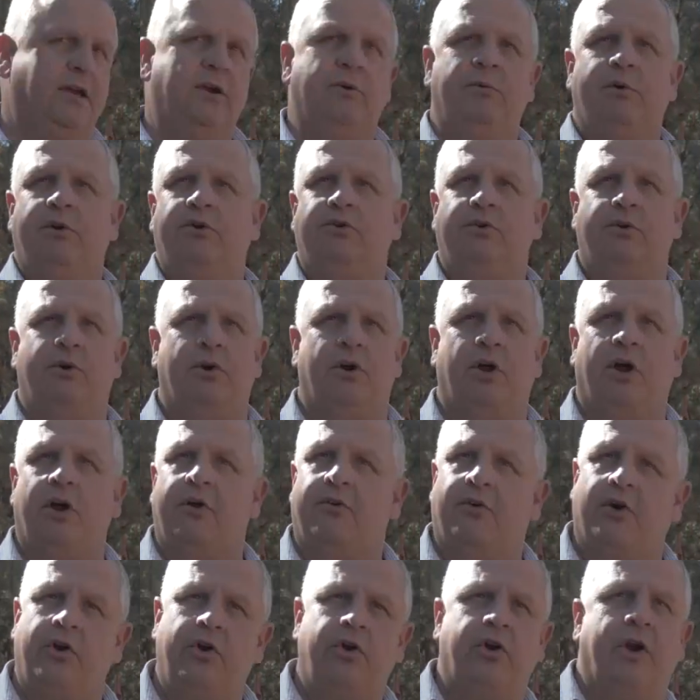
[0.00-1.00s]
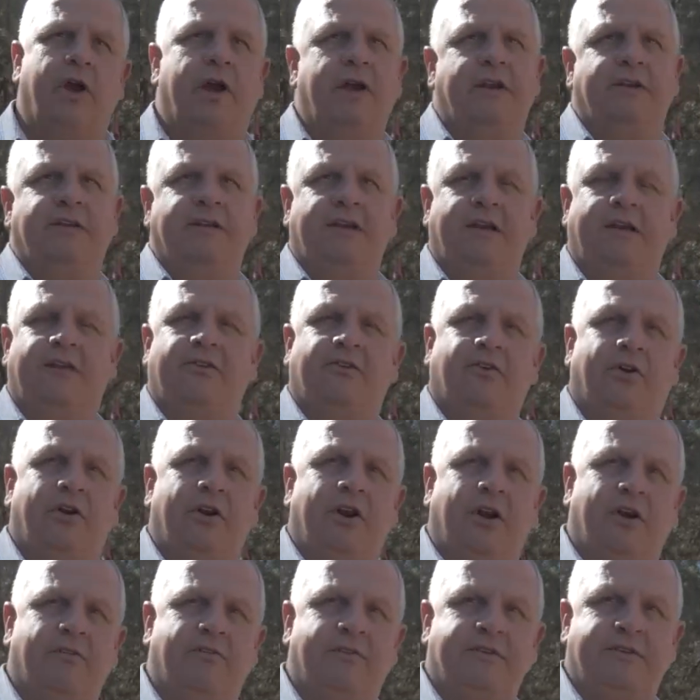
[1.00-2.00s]
We do a lot of ongoing tests on
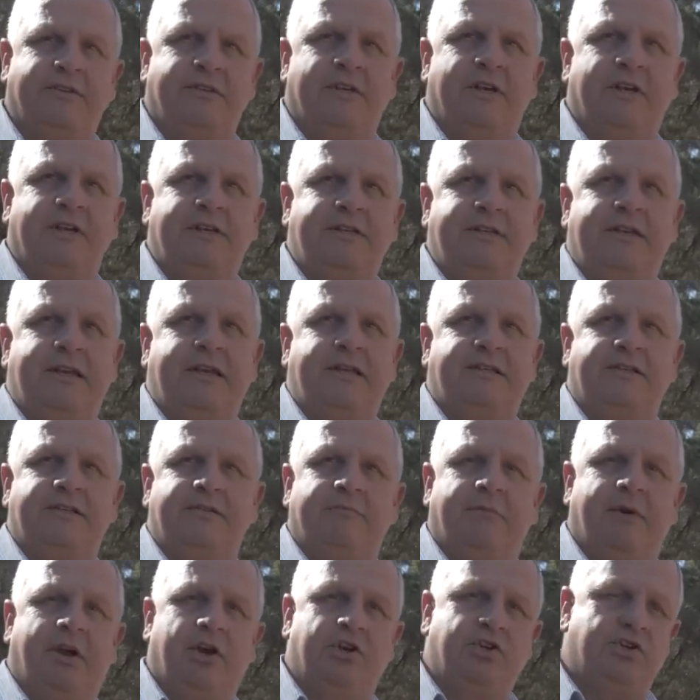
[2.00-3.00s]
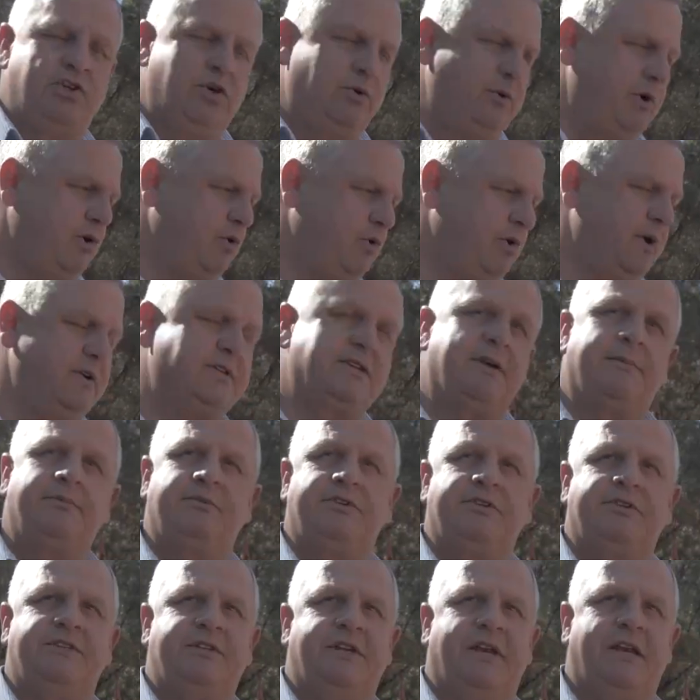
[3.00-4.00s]
our facilities to make sure we're always up
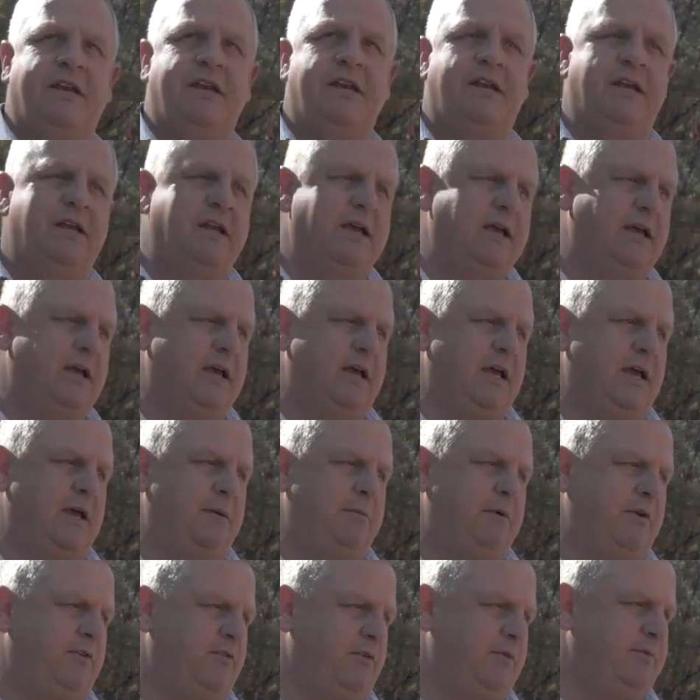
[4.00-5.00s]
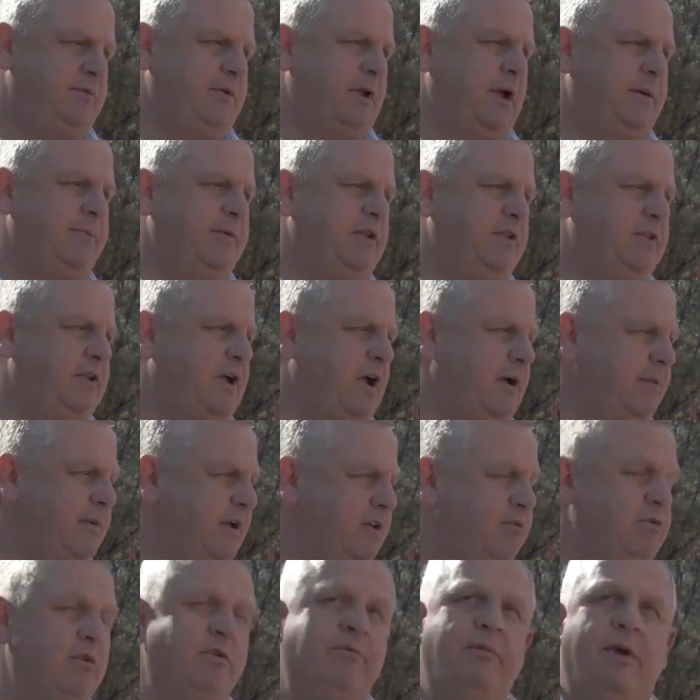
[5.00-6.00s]
to standard. But from time to time,
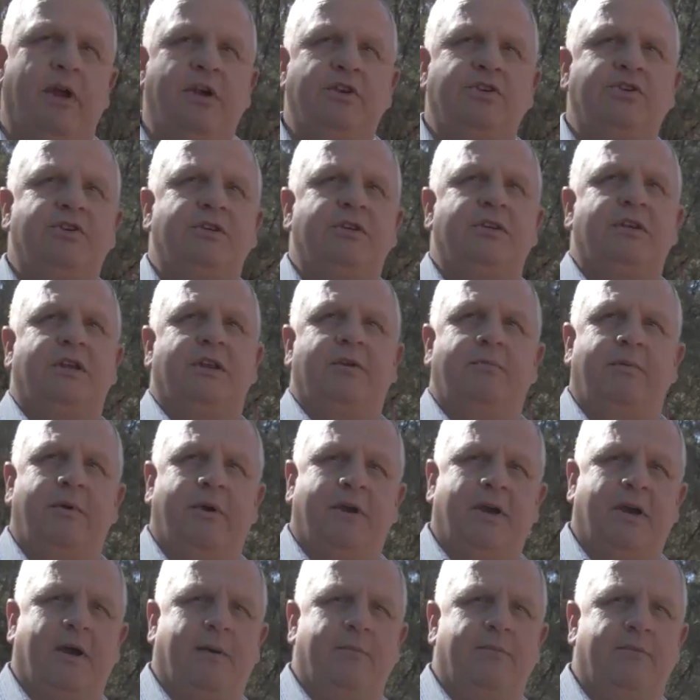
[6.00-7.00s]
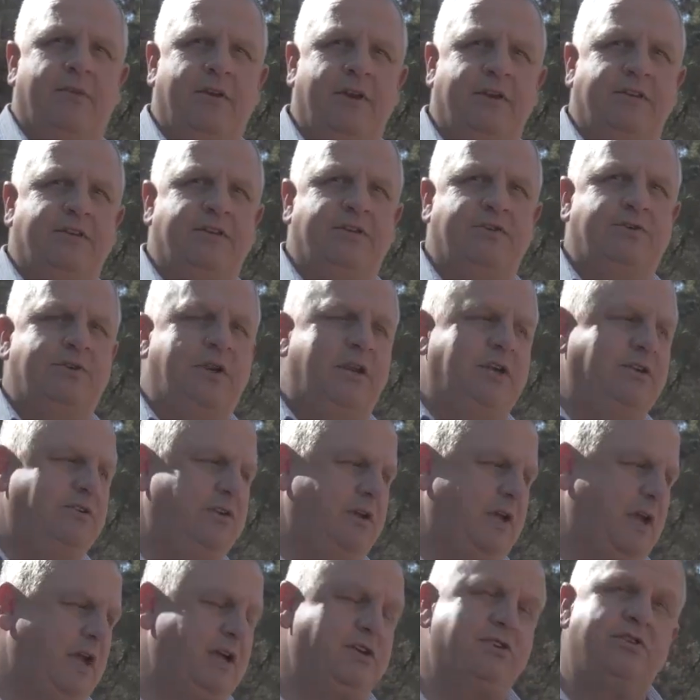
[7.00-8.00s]
as we mentioned, it becomes necessary
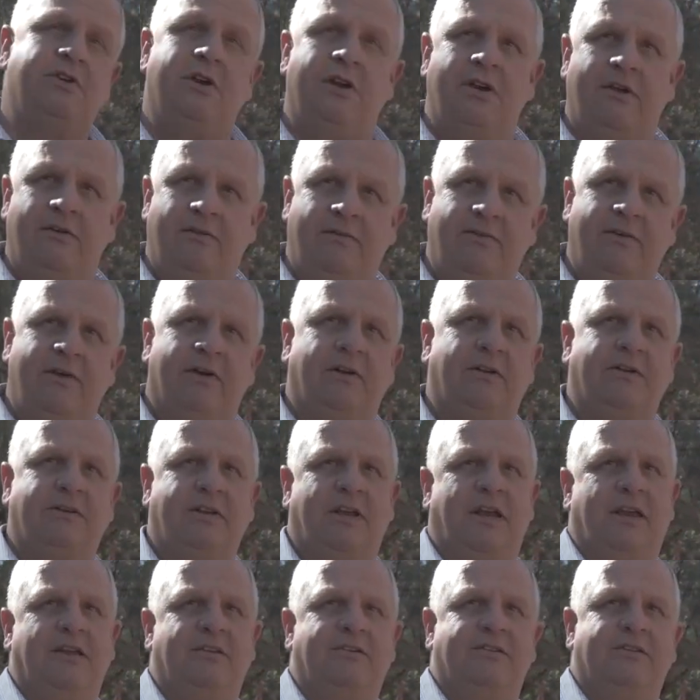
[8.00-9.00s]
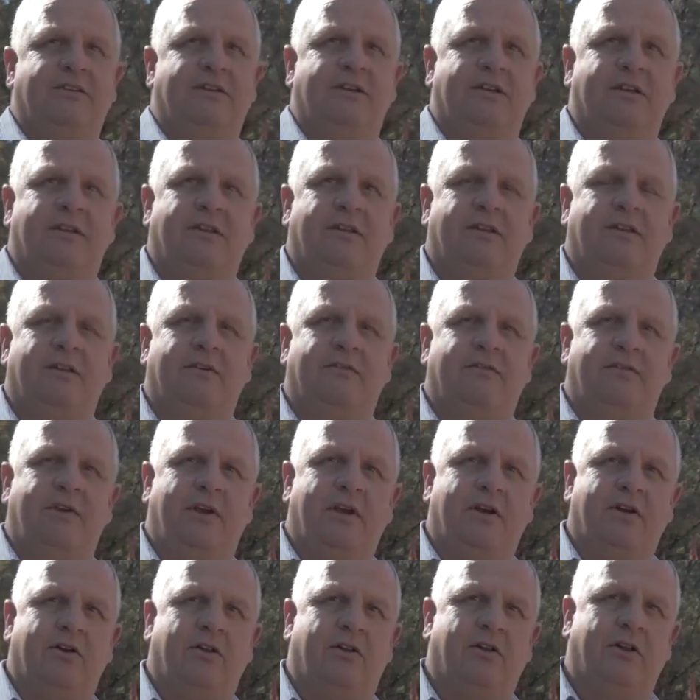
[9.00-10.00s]
to actually field test the
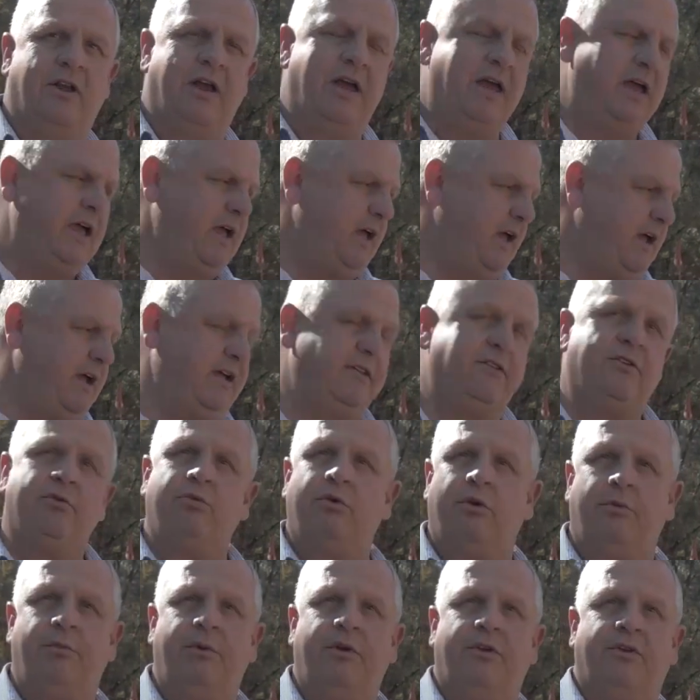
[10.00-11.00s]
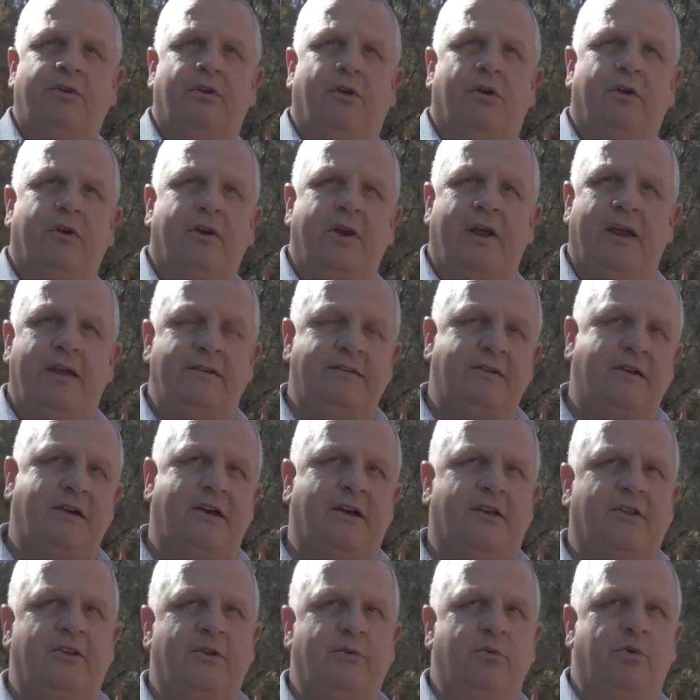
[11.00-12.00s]
vehicle as it would be sold and as a
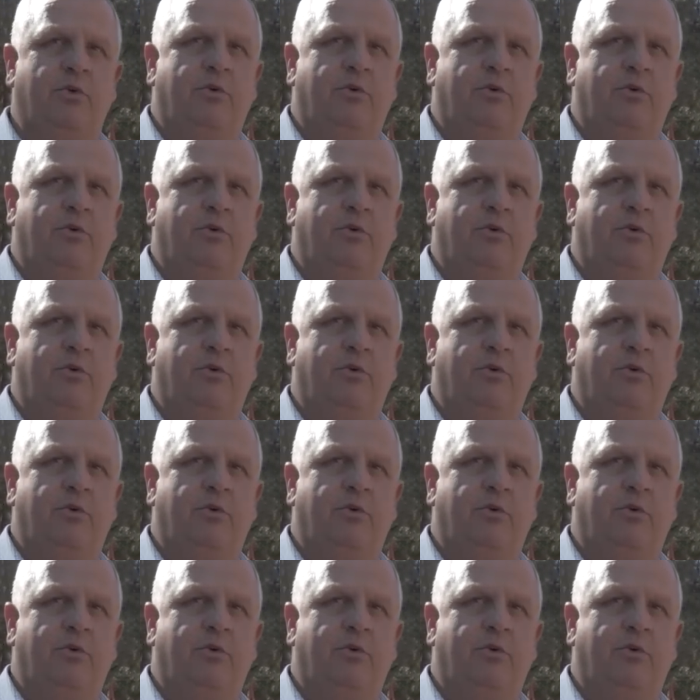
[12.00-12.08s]
customer